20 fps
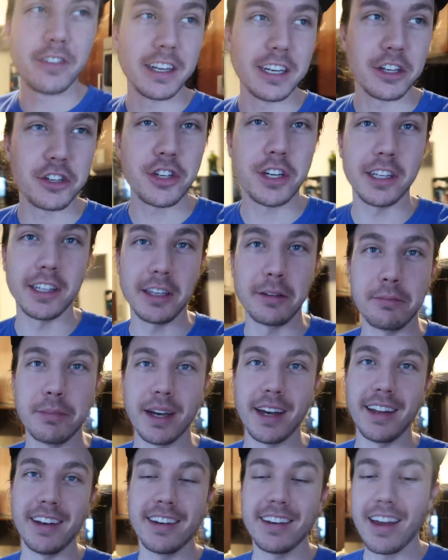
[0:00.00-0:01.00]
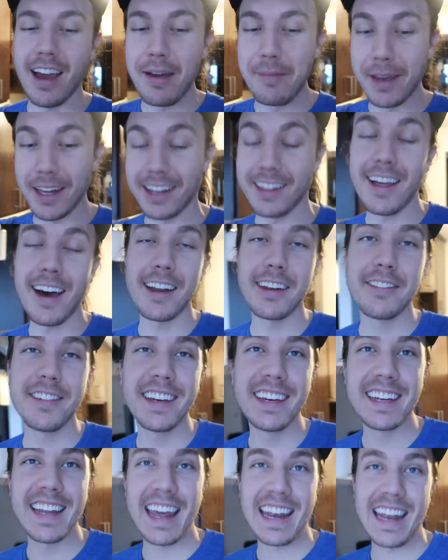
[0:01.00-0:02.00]
of eating chili, but I made a lot of
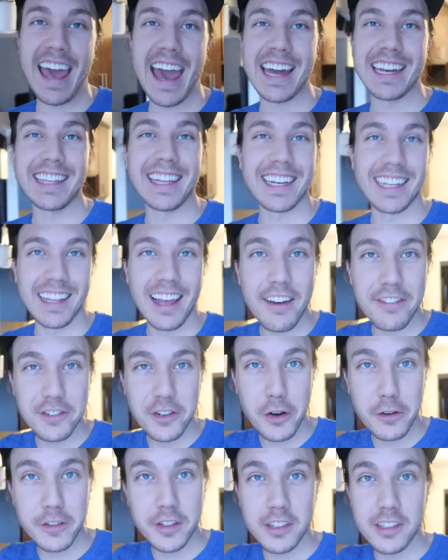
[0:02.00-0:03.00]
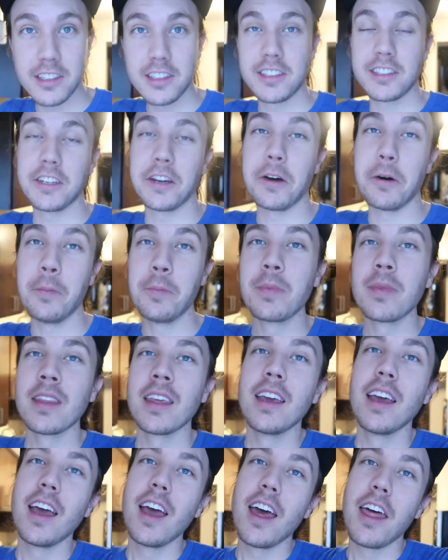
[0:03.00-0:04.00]
it and I had a lot of leftovers, so
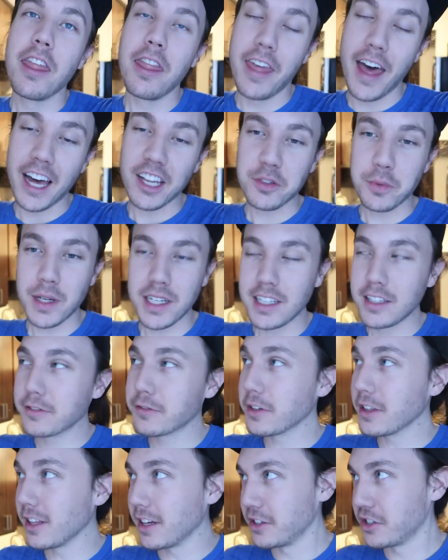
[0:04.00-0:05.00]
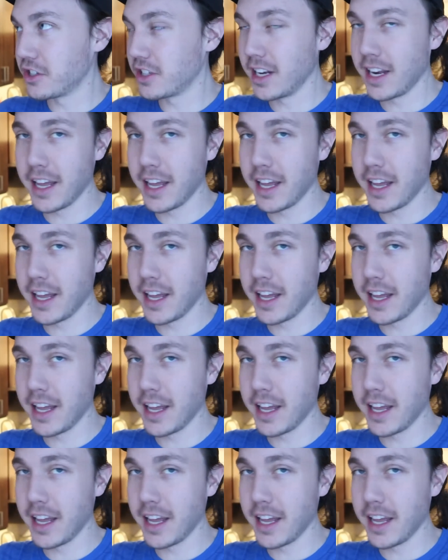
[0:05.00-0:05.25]
that's what is for lunch